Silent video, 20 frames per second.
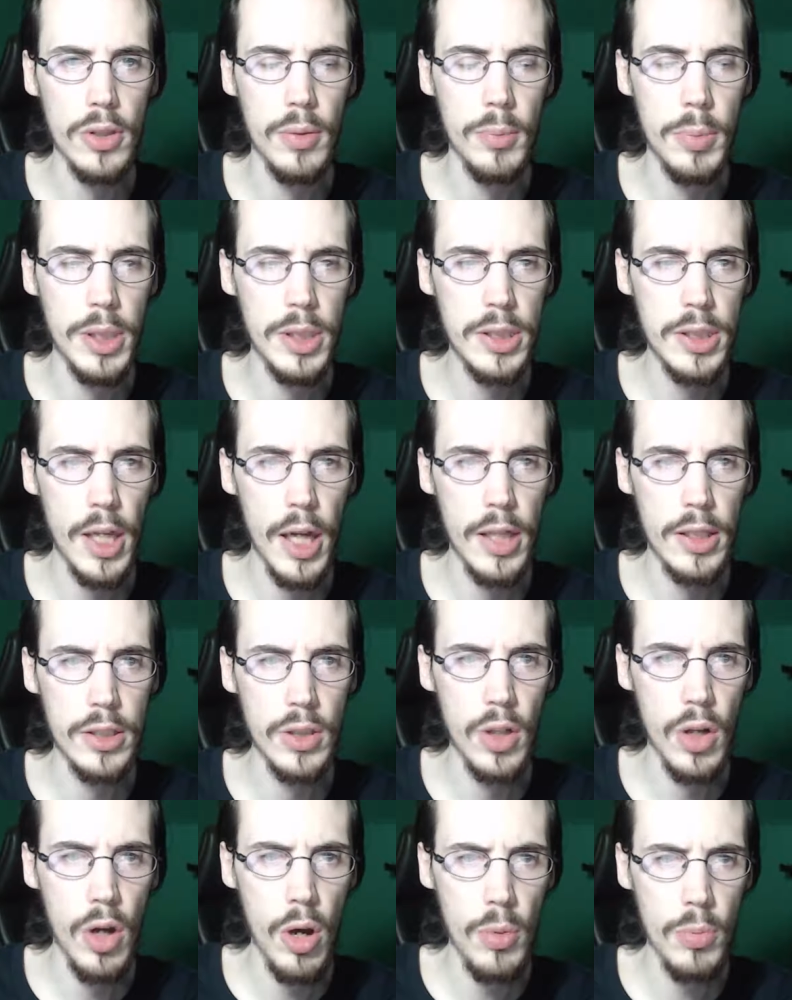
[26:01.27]
Besides,
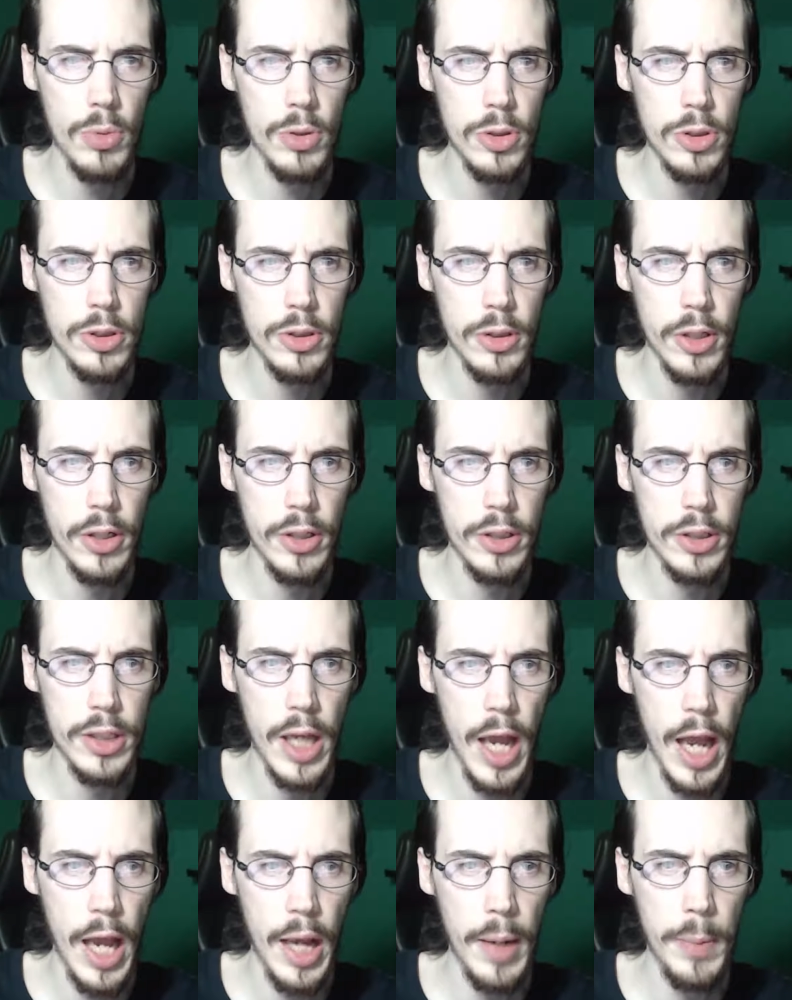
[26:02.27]
all mercenaries
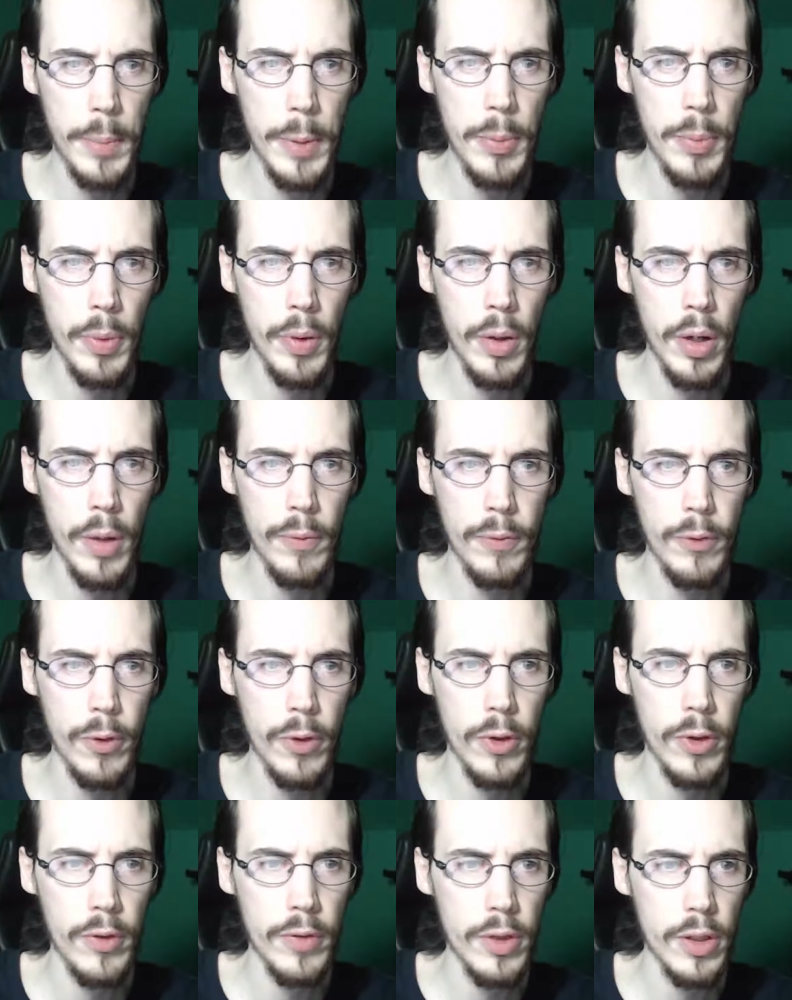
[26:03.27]
hack people up for a
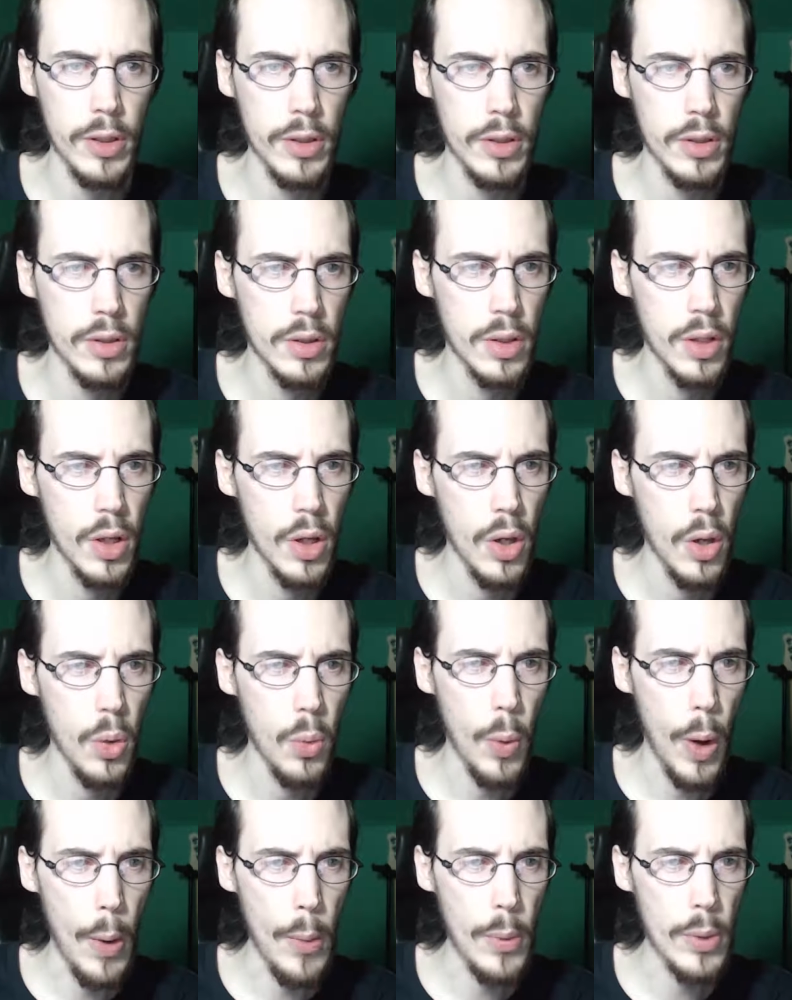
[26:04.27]
living.
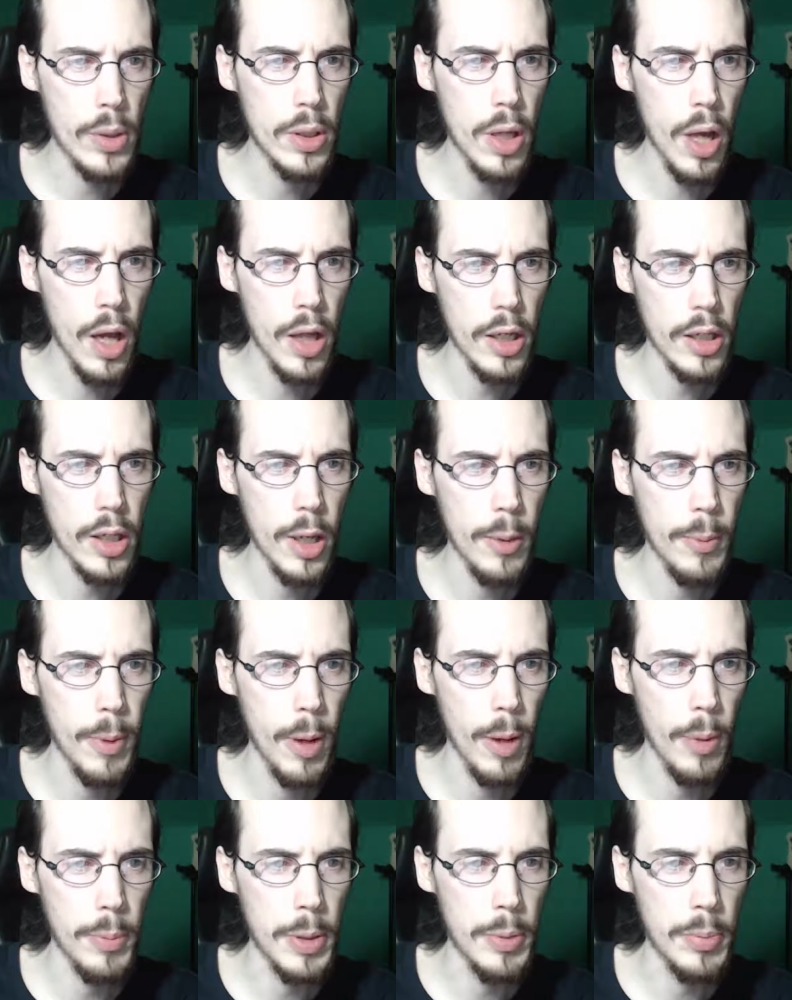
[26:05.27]
Why would God care
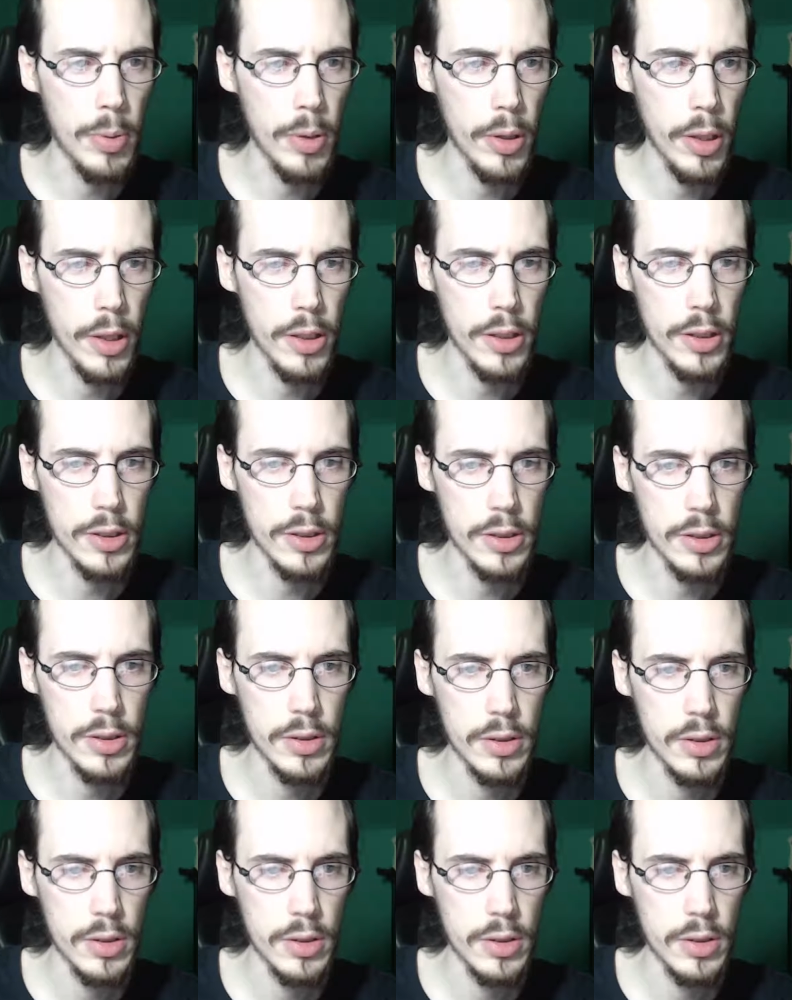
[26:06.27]
about people like us?